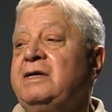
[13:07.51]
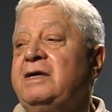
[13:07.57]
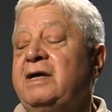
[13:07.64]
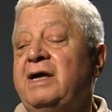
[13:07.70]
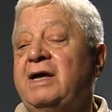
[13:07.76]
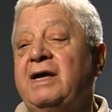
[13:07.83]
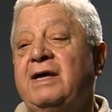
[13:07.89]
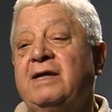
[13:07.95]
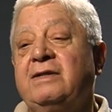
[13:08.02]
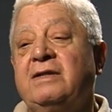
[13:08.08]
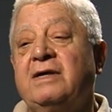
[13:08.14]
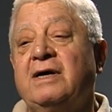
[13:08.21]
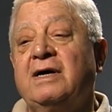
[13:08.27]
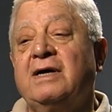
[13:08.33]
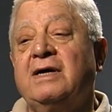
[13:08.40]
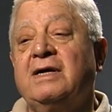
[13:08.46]
and
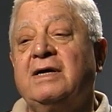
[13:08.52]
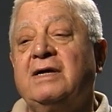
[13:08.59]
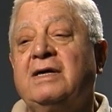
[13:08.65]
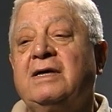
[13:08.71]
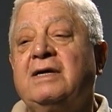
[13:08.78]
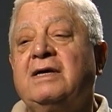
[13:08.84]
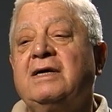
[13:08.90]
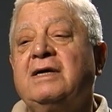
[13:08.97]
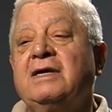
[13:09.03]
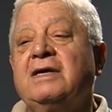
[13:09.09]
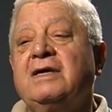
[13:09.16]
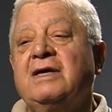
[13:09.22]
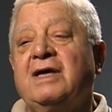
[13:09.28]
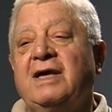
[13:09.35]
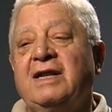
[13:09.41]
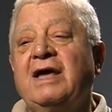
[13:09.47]

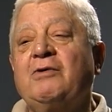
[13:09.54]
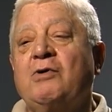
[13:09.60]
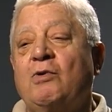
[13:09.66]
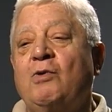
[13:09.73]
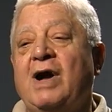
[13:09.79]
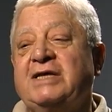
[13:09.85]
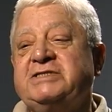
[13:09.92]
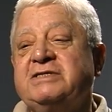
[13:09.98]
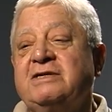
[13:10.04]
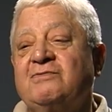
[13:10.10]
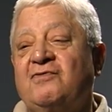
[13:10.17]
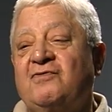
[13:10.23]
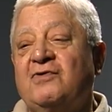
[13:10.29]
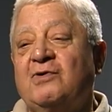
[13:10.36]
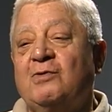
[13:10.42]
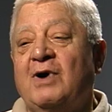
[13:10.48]
they were watching him
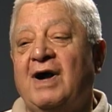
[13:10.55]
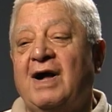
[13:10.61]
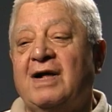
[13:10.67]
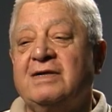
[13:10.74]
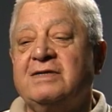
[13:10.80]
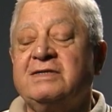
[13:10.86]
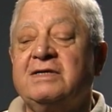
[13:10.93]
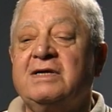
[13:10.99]
for a while.